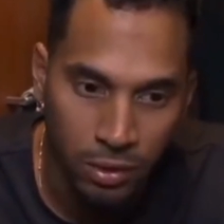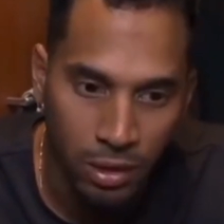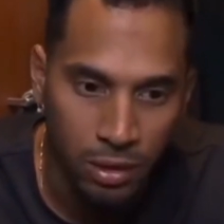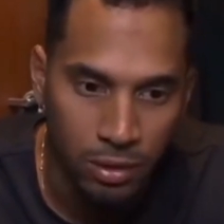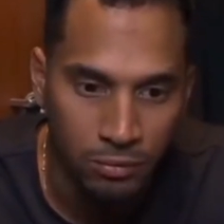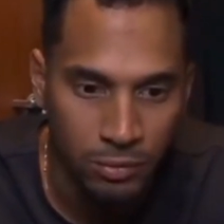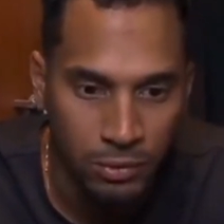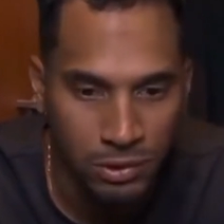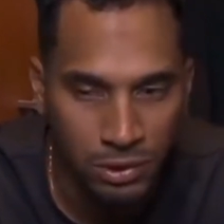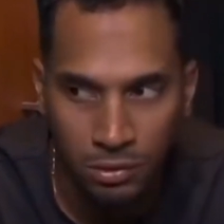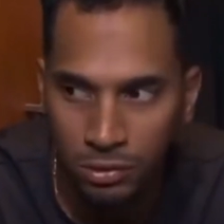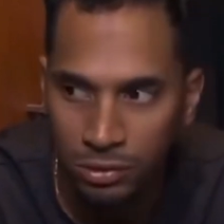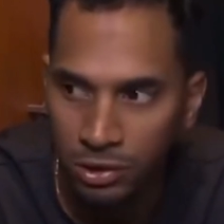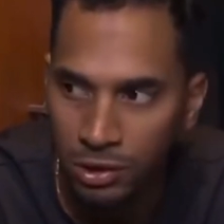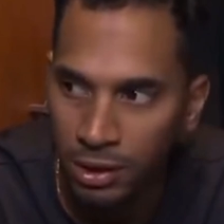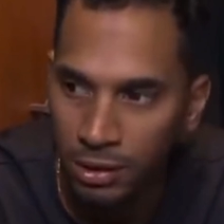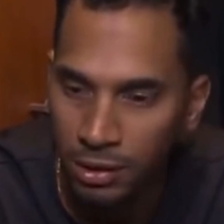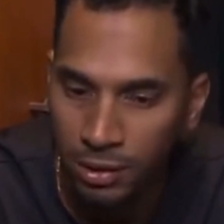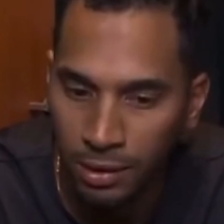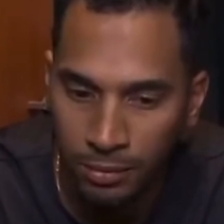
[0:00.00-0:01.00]
Uh,
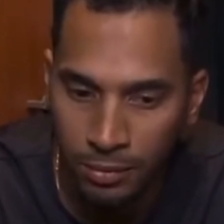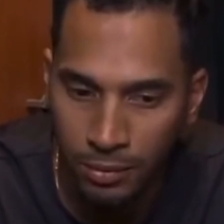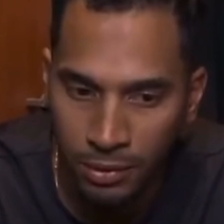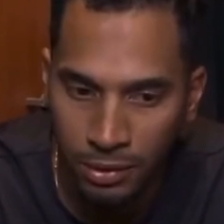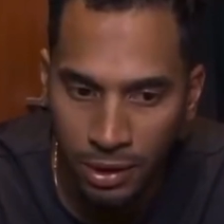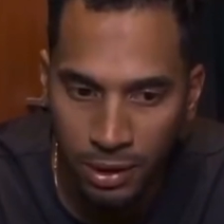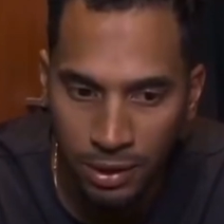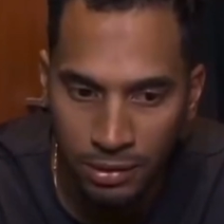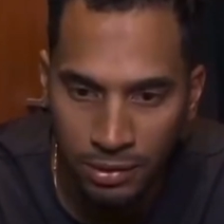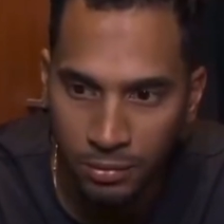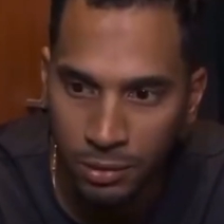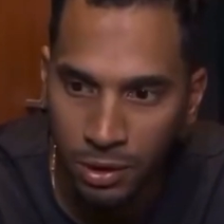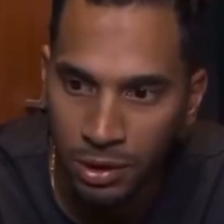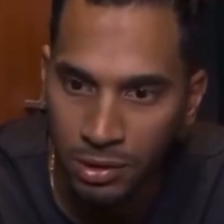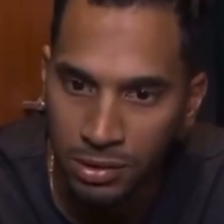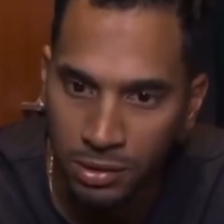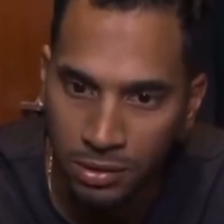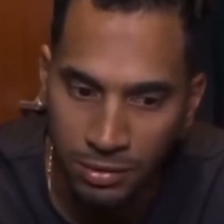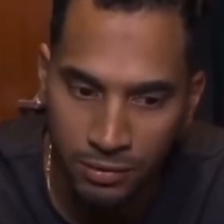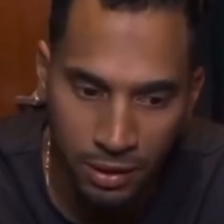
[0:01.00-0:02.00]
obviously, Kwan
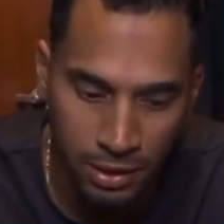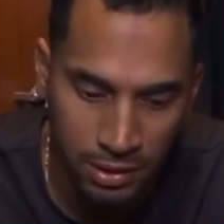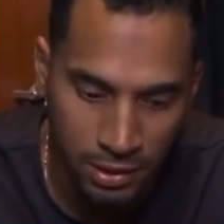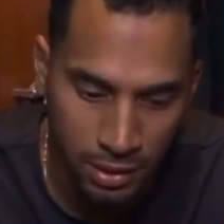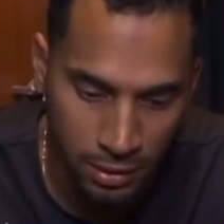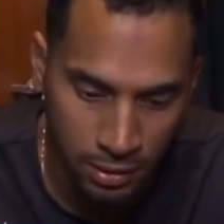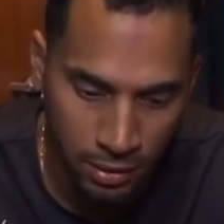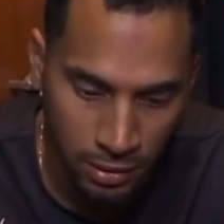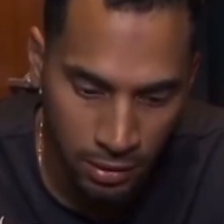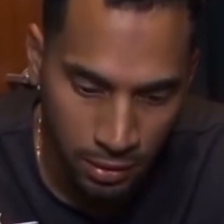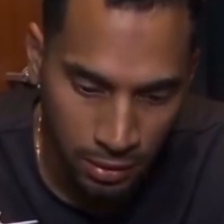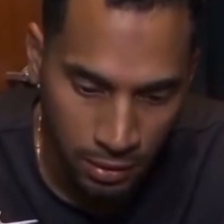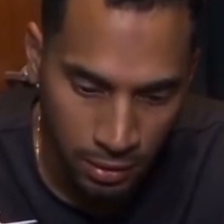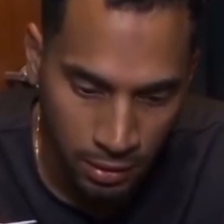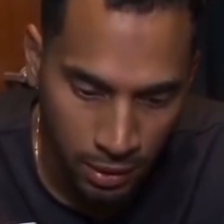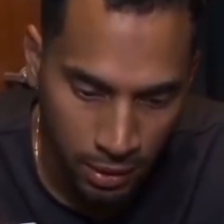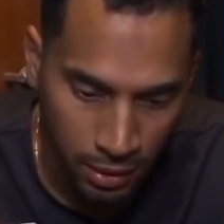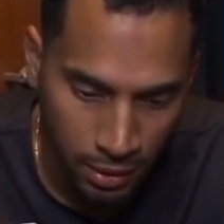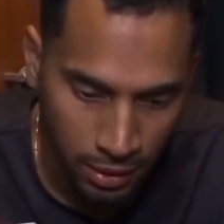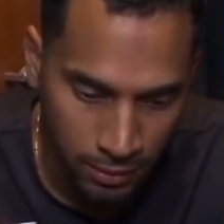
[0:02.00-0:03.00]
was a little shaken up
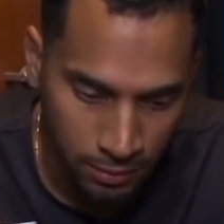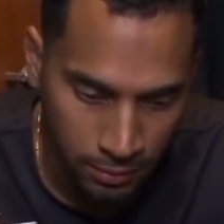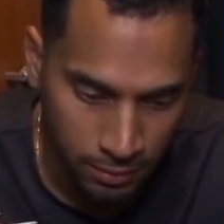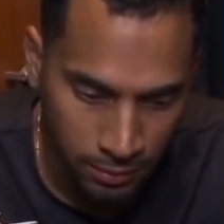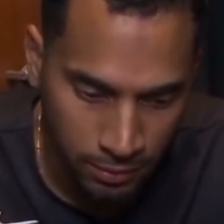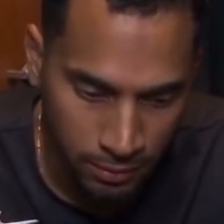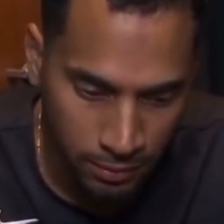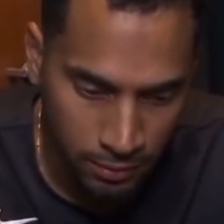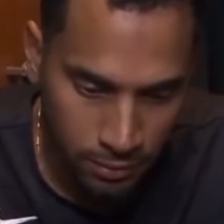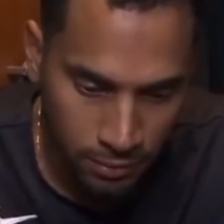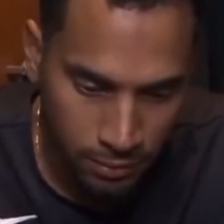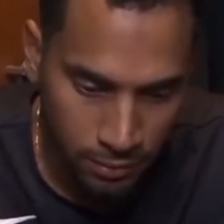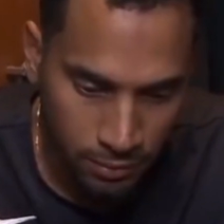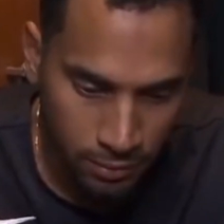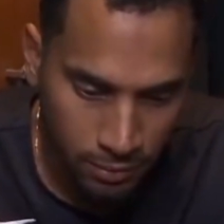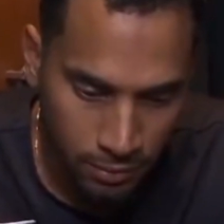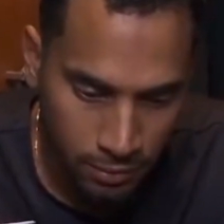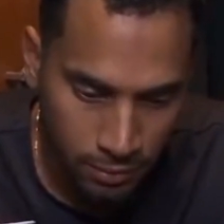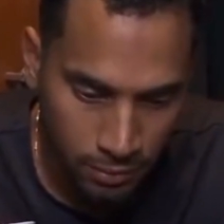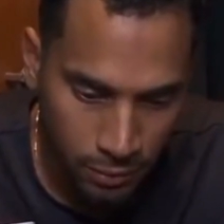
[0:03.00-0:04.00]
and had some cuts in
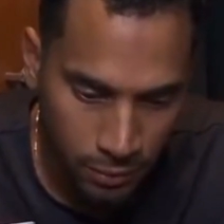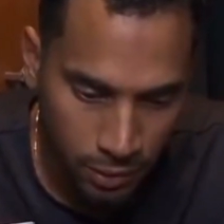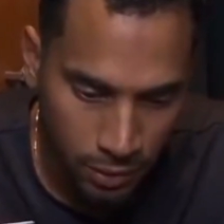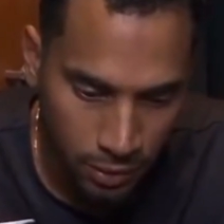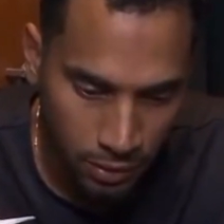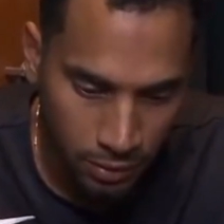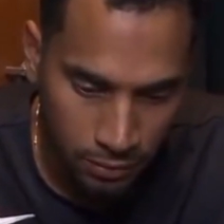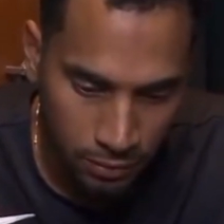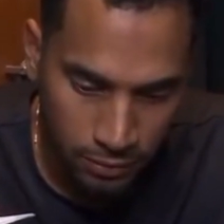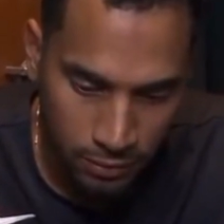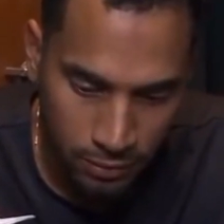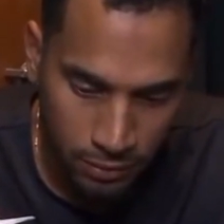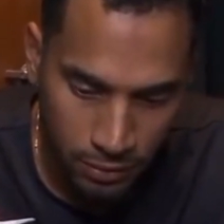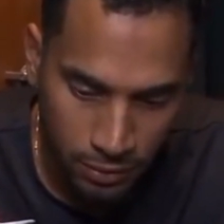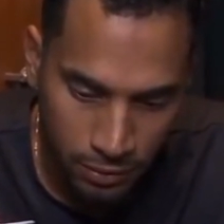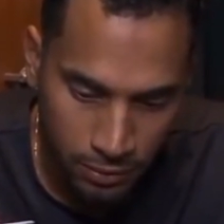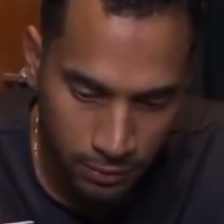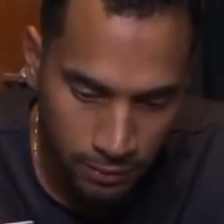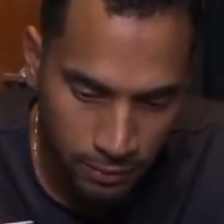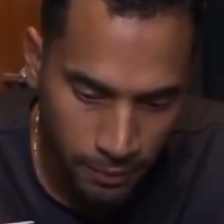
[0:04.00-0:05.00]
his face, and
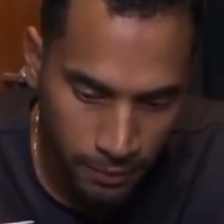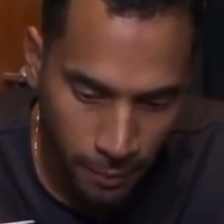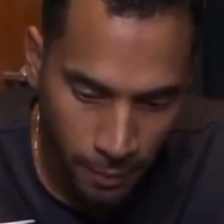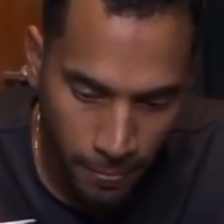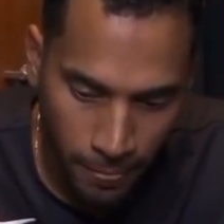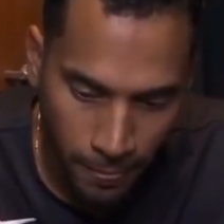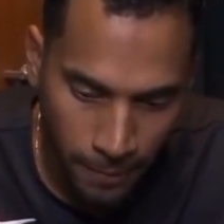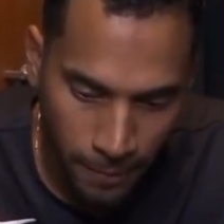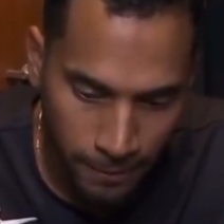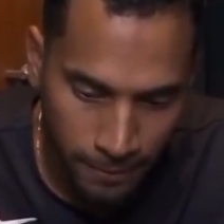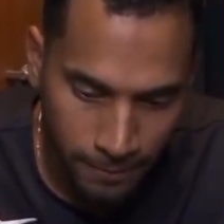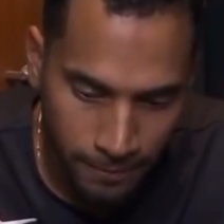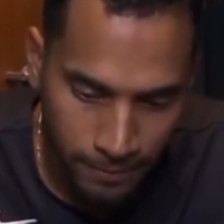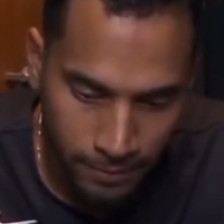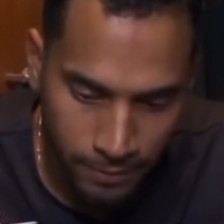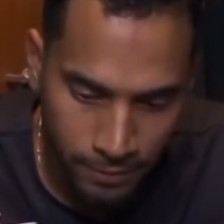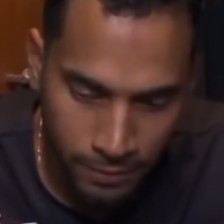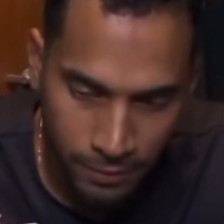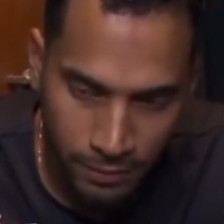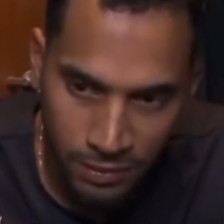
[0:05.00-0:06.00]
um,
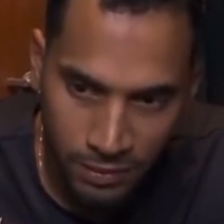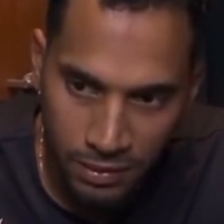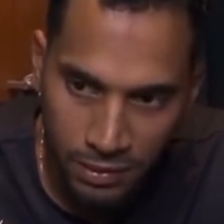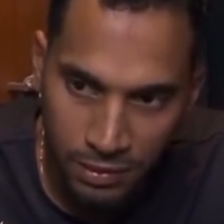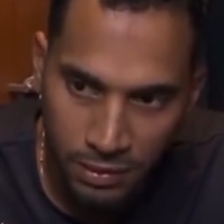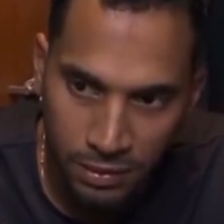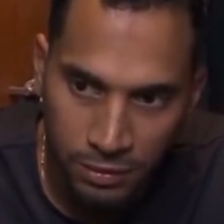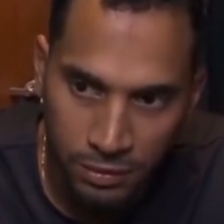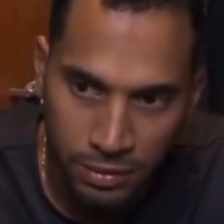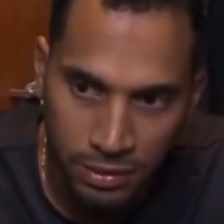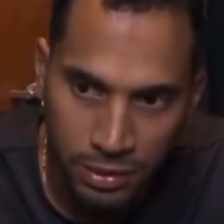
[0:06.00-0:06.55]
you know,